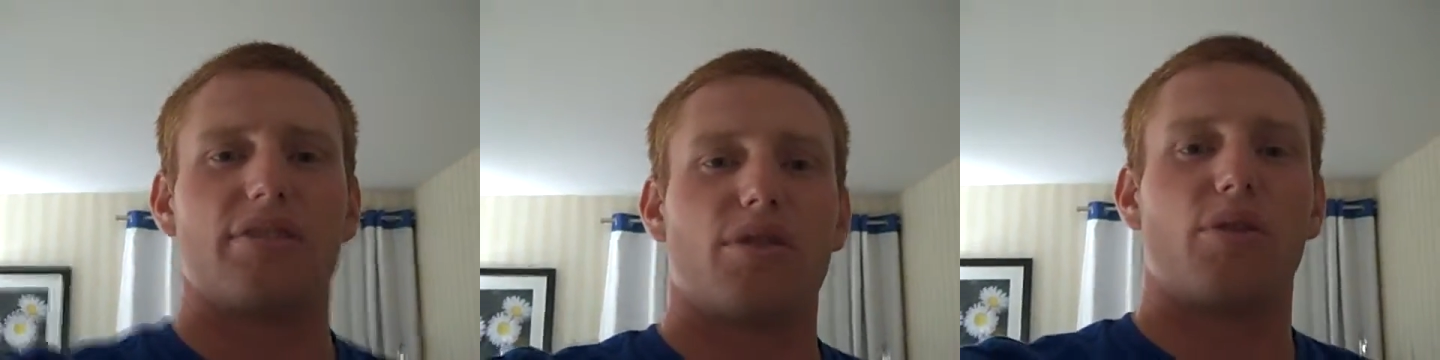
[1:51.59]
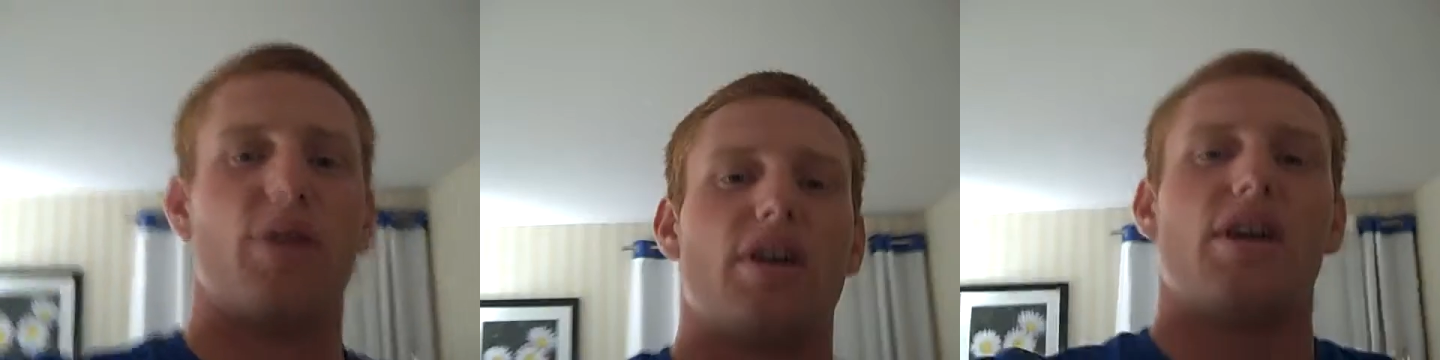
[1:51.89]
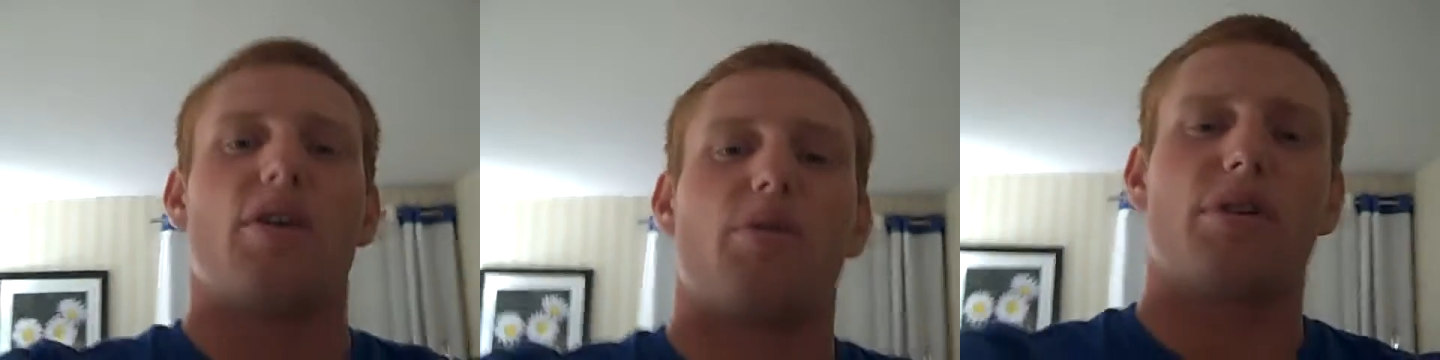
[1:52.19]
So
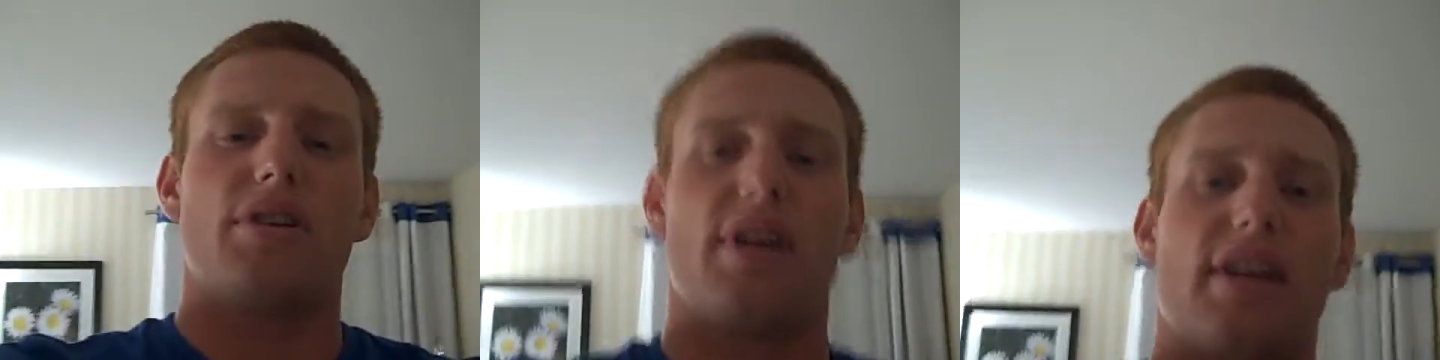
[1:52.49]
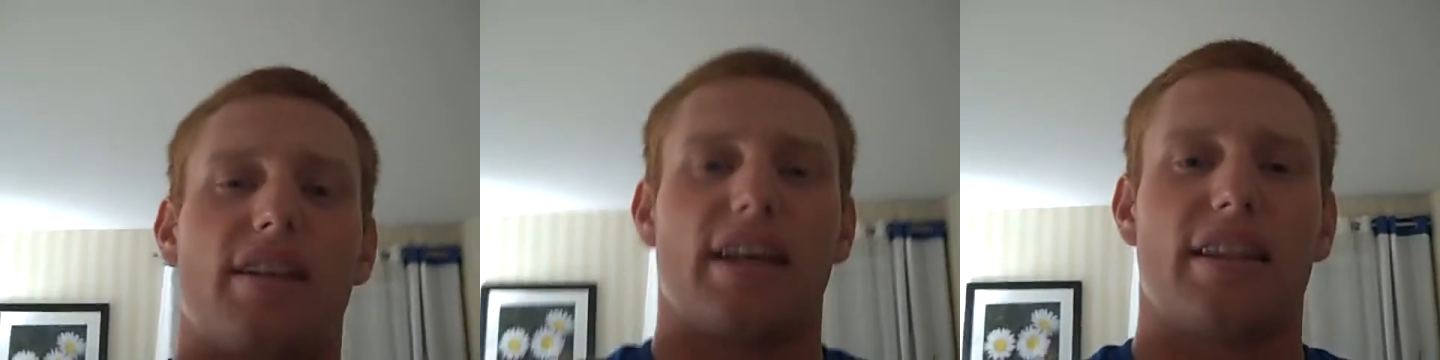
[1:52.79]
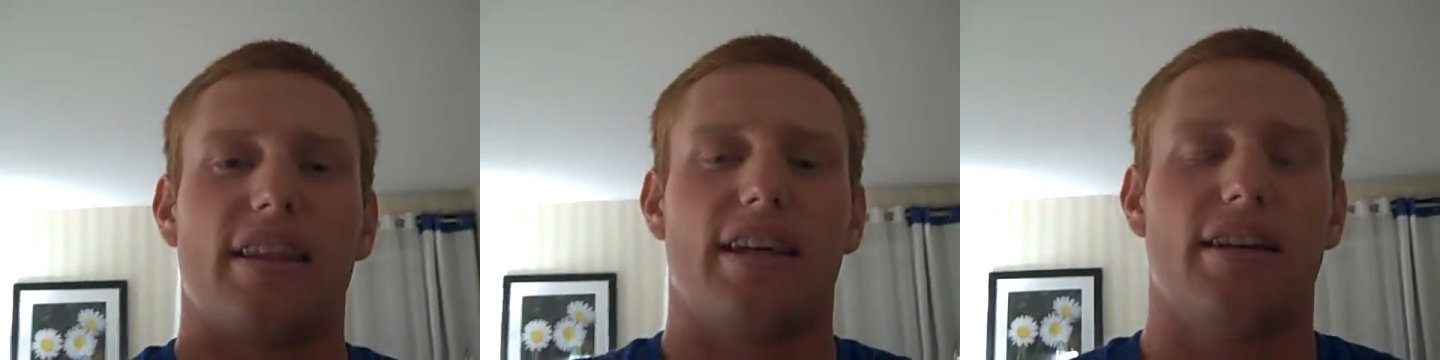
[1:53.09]
we're starting to
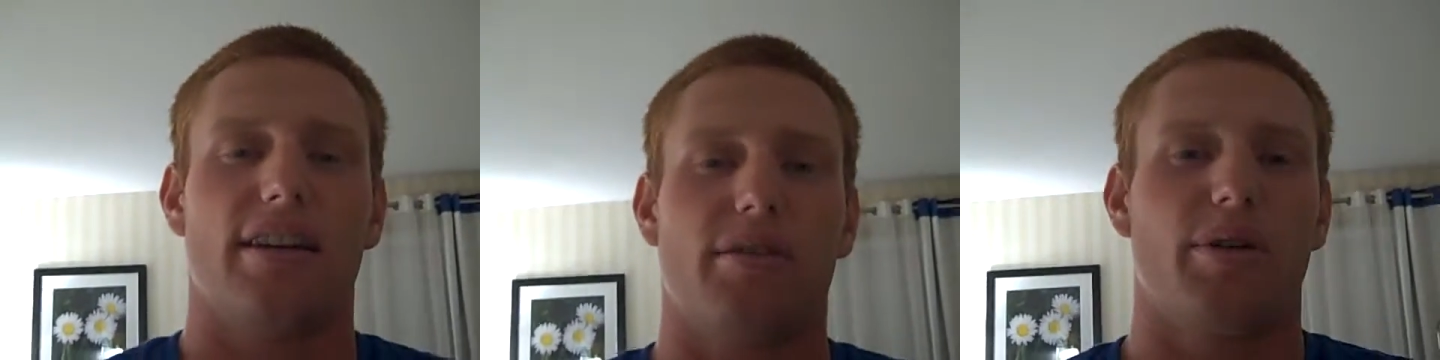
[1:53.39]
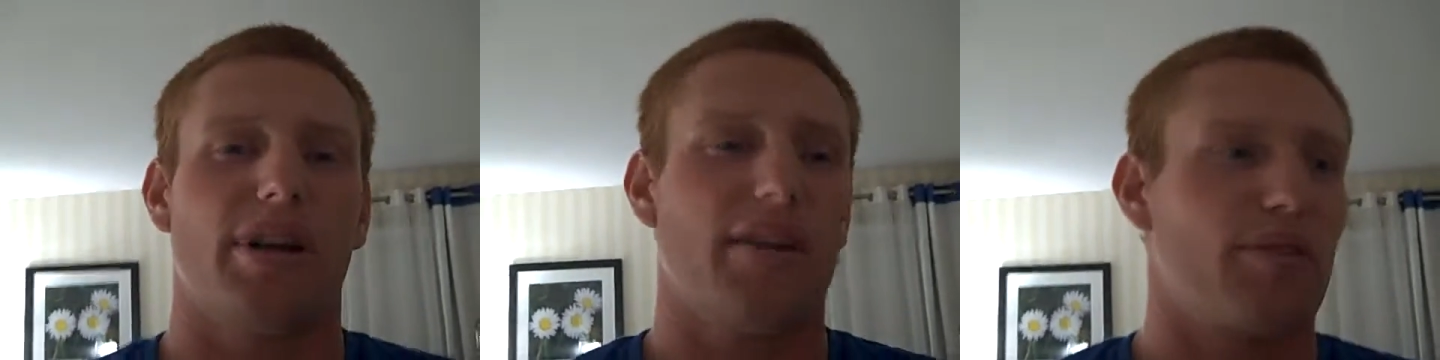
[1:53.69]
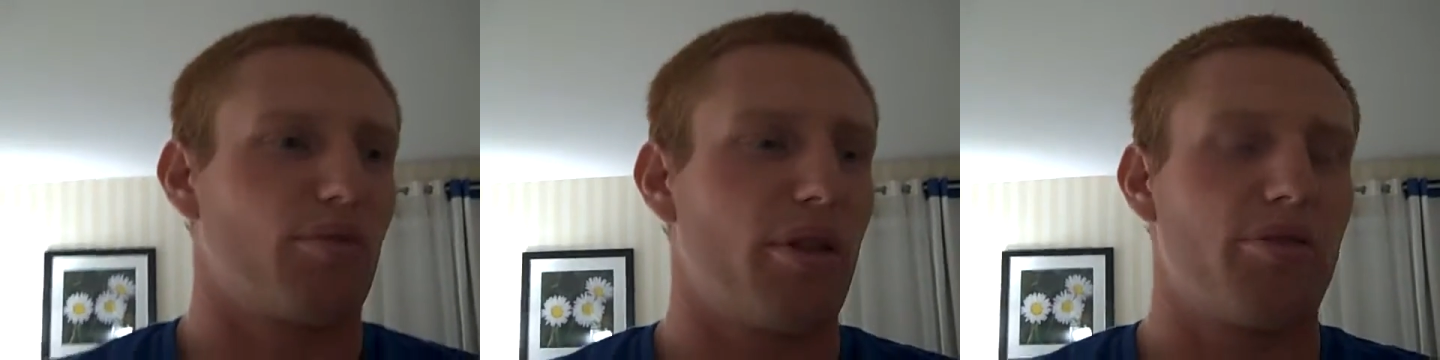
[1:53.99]
think that we're gonna have
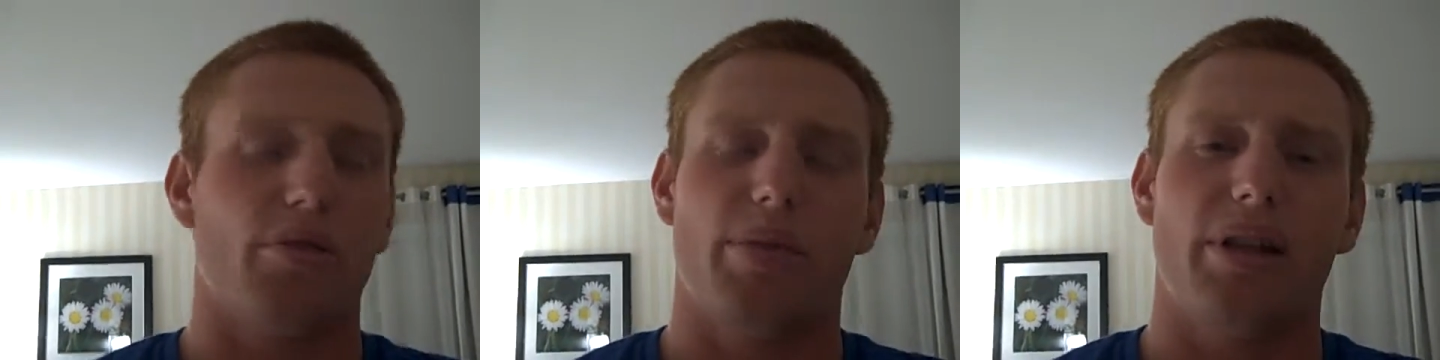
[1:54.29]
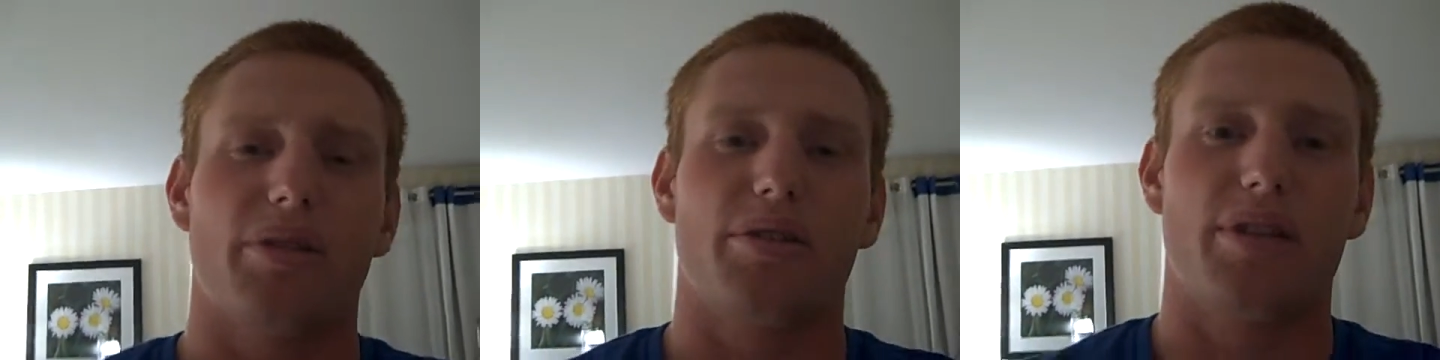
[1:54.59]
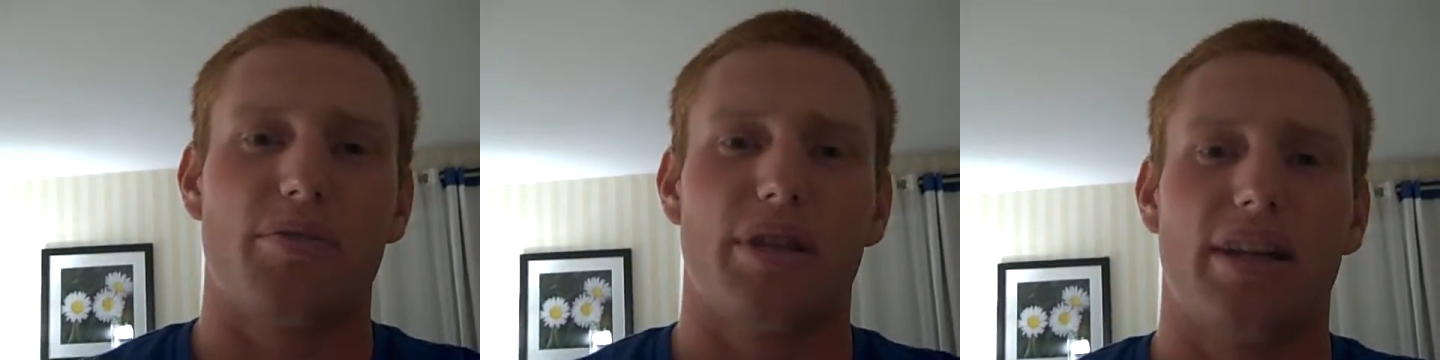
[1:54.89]
to run through a pillar or
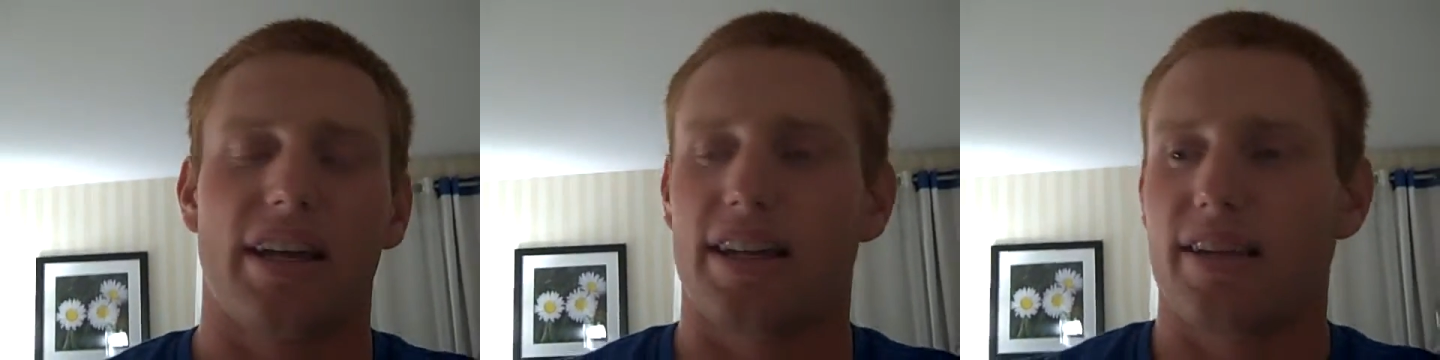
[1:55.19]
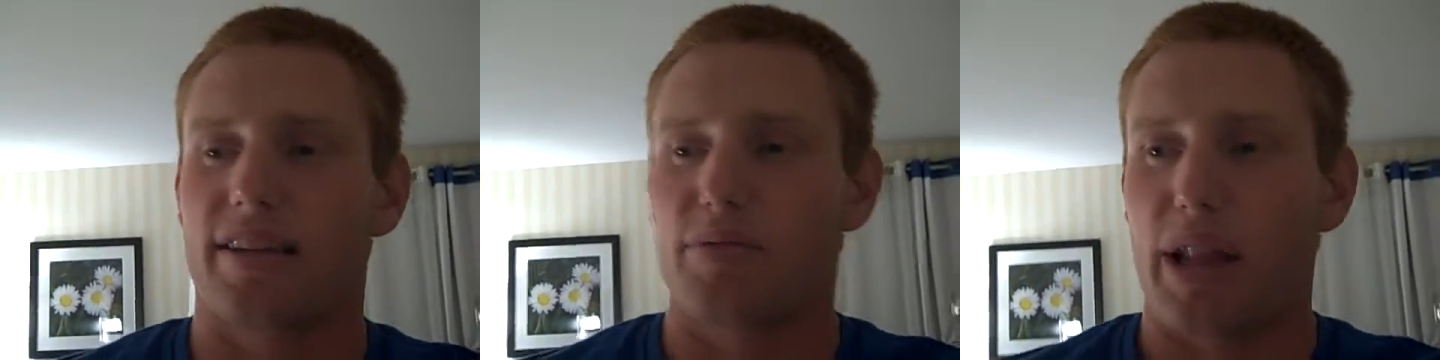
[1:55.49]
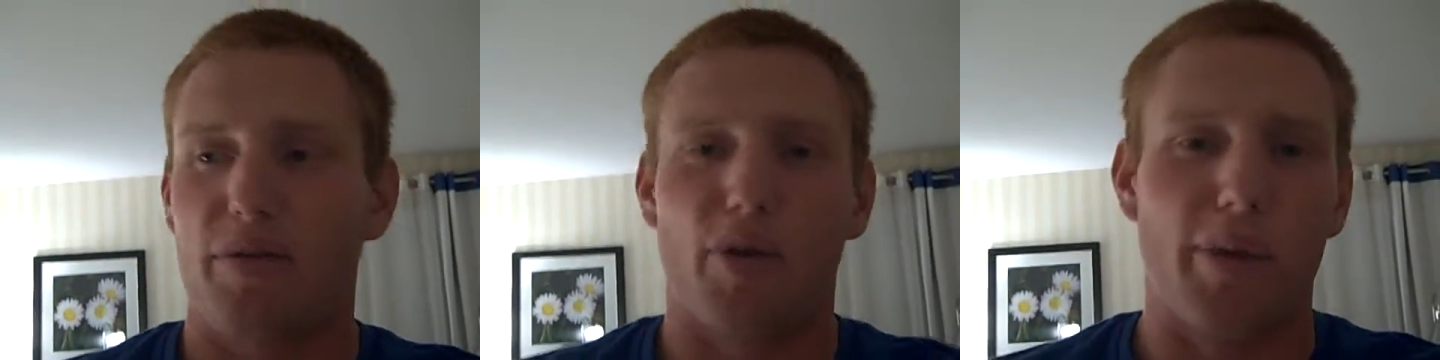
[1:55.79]
something like
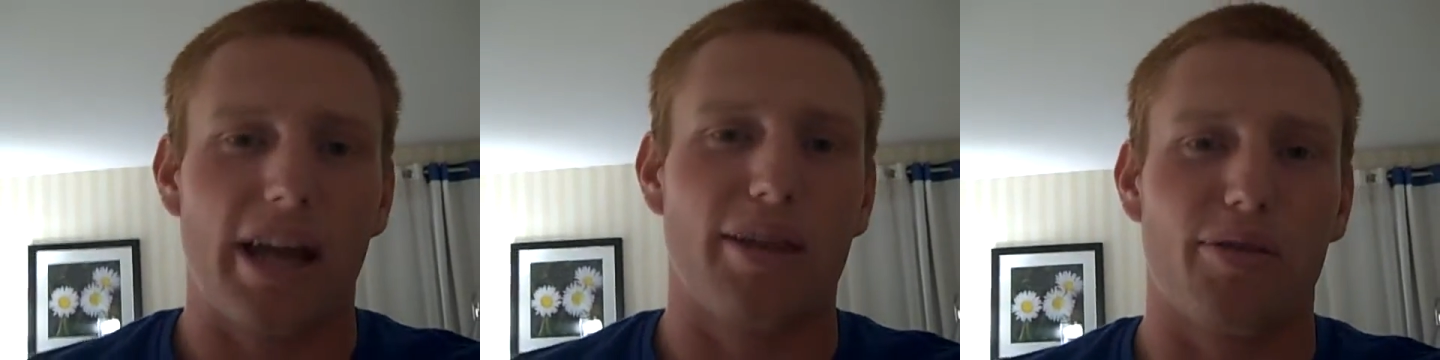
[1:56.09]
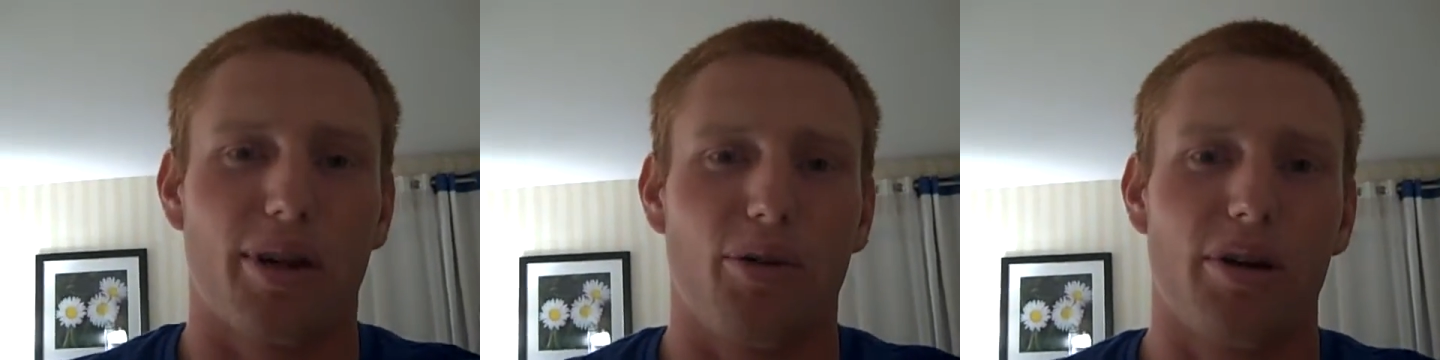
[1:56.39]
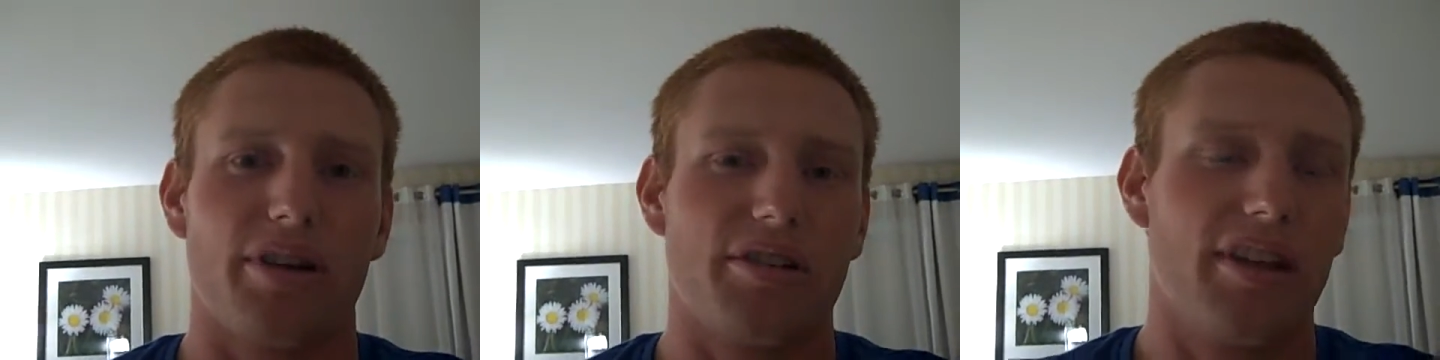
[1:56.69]
platform nine and three
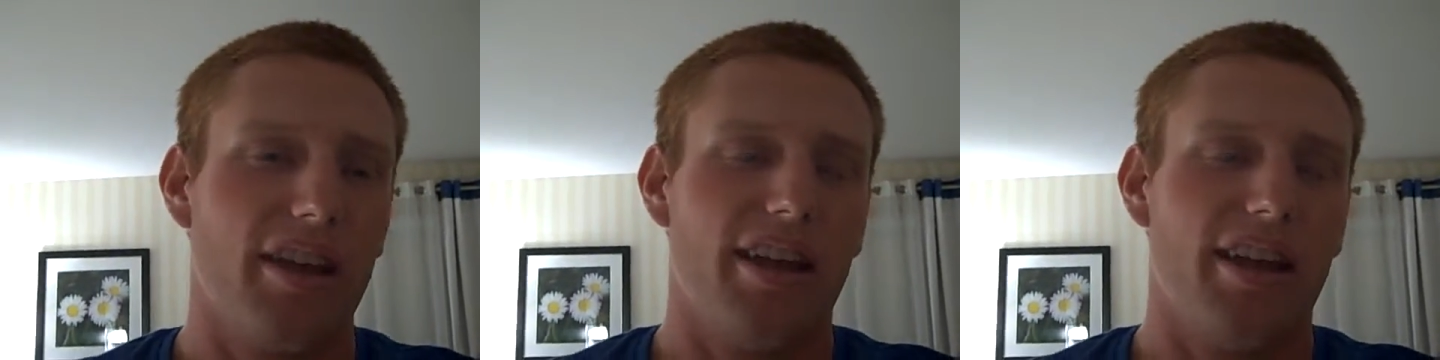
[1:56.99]
quarters."